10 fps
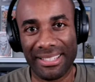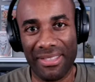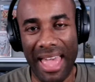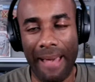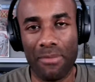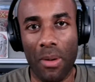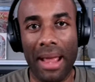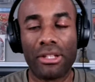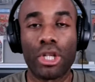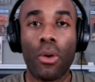of that. All
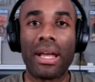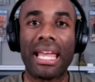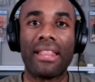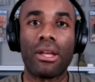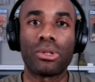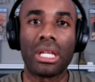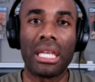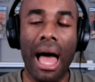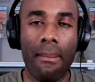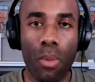right. So again, there's a
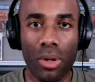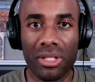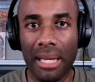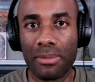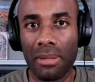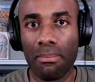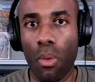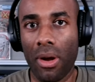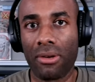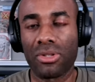lot more tips and
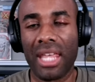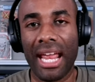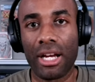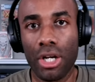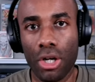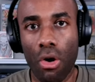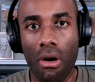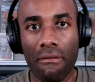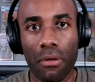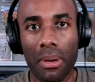pointers that I could
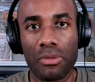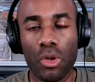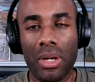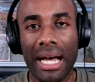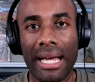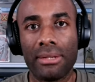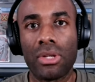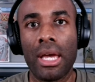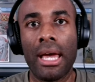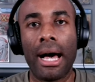offer up to you guys.
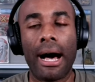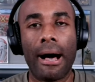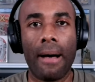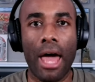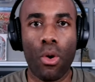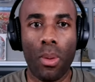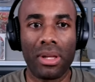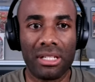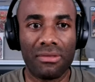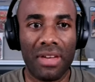I don't want
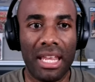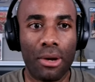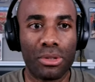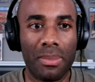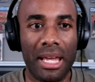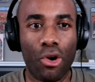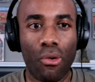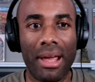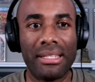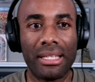this video to be
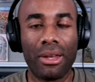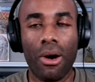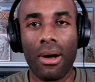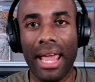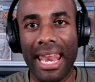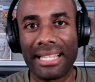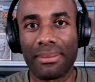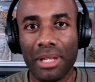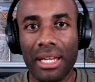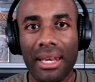crazy long. And as I'm
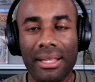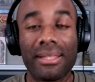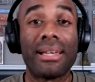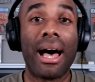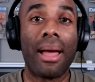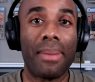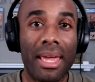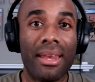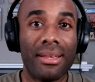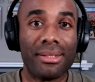looking at the time,
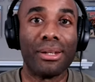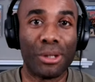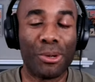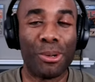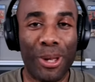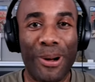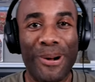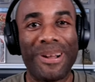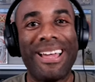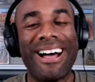it is a little long.